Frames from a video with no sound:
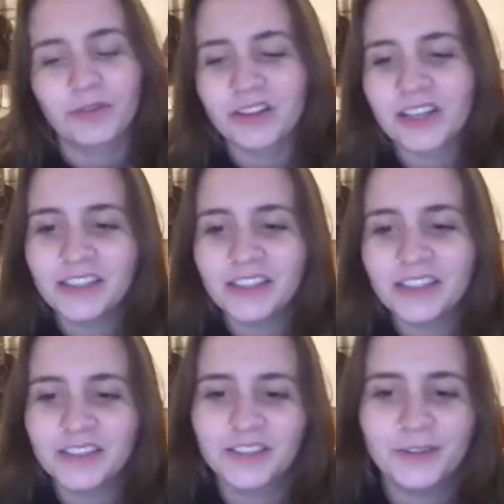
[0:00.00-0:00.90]
relate
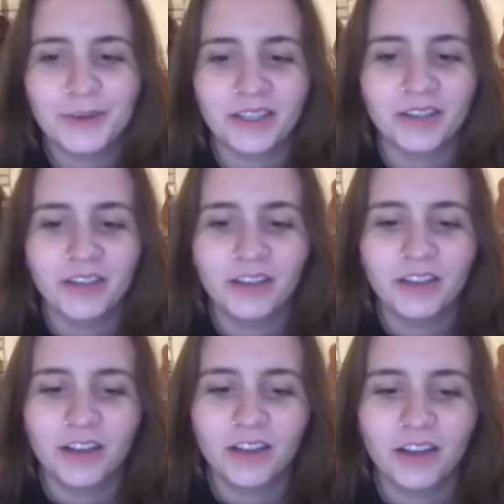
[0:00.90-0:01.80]
to,
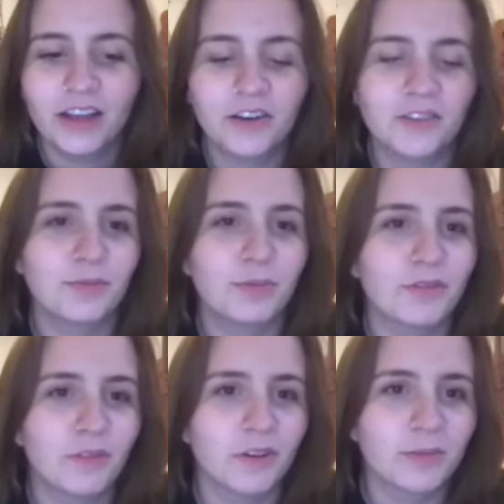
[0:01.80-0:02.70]
and also
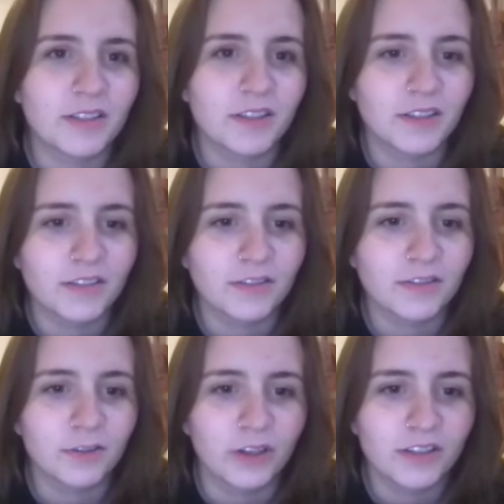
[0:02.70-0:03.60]
performances, of
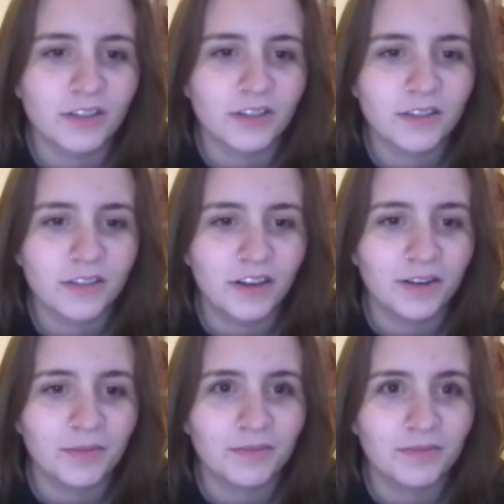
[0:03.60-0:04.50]
course.
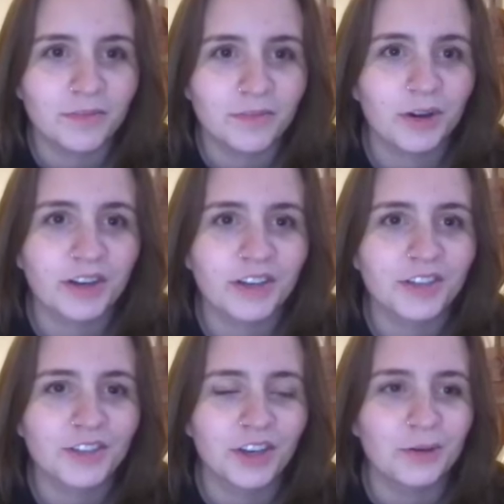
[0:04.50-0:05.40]
Going to
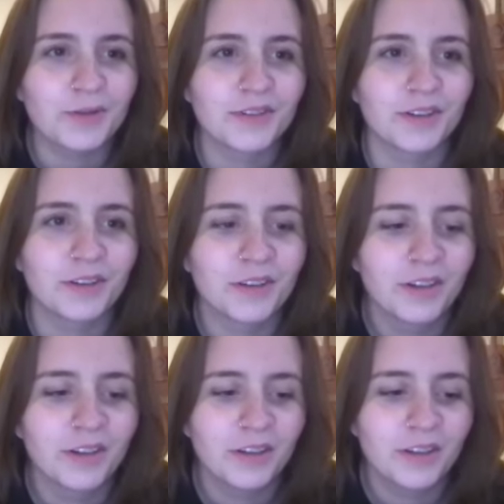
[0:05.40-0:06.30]
shows or
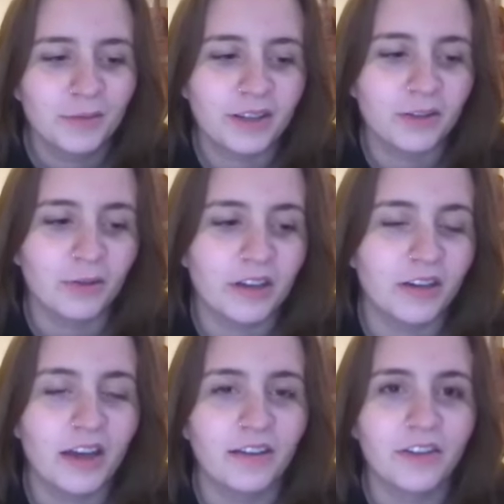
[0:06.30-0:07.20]
being the
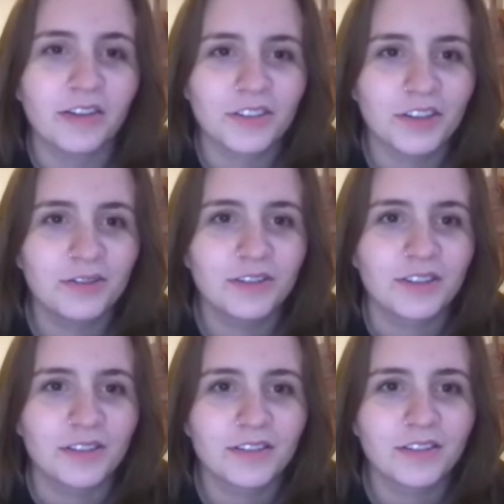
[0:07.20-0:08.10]
one having the show
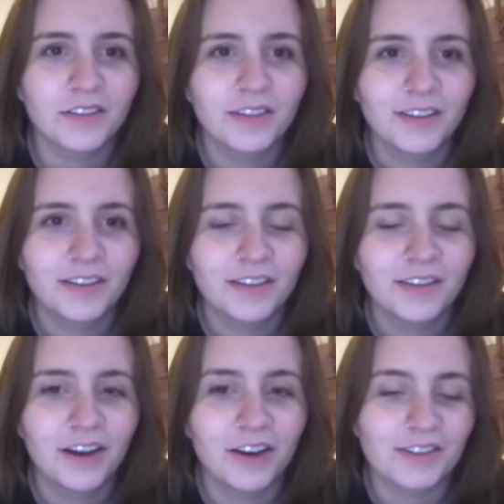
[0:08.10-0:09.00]
is
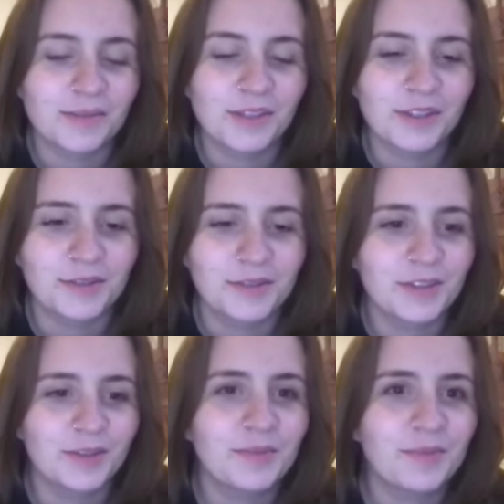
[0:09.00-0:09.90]
awesome too. So